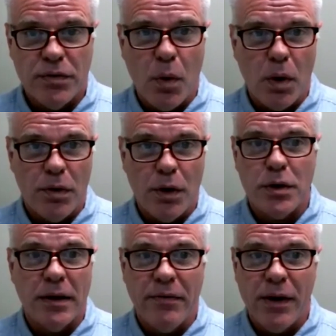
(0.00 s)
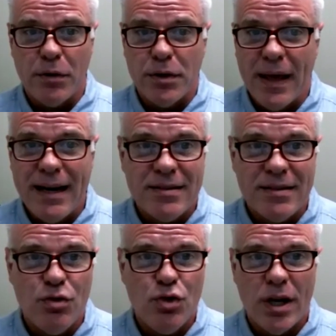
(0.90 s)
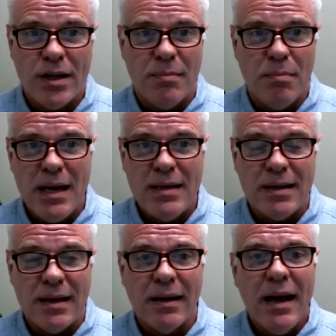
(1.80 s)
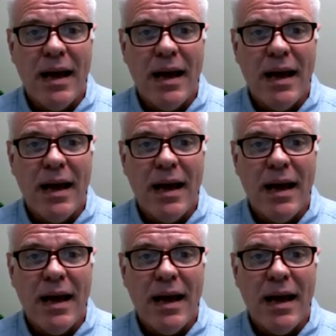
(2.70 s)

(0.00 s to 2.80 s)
for those who live here. So that is just amazing.